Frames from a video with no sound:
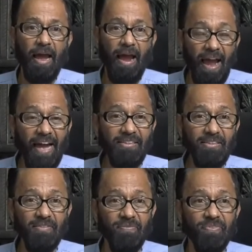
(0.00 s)
And
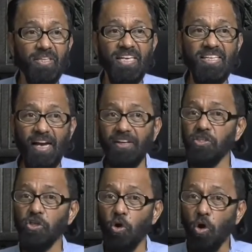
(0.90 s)
he carries
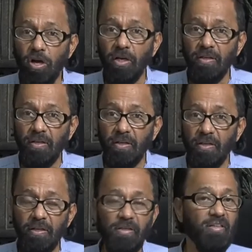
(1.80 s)
a look
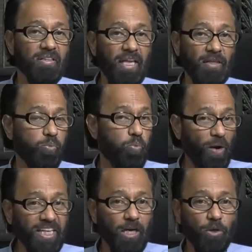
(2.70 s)
that
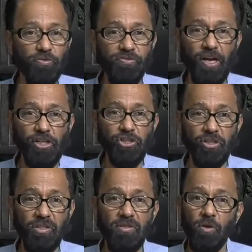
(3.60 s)
went out of
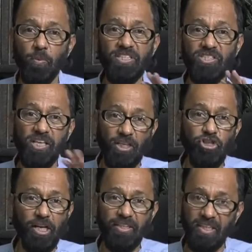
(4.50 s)
fashion with
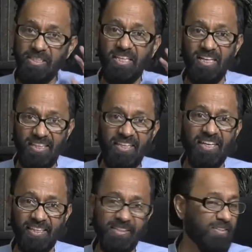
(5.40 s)
Sanjay Dutt's
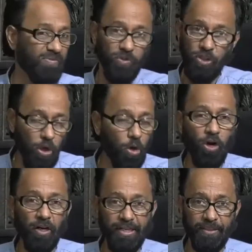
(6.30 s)
Khalnaik, no
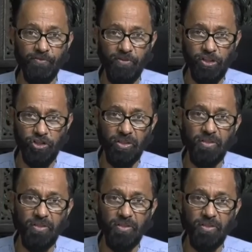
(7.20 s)
longer in fashion.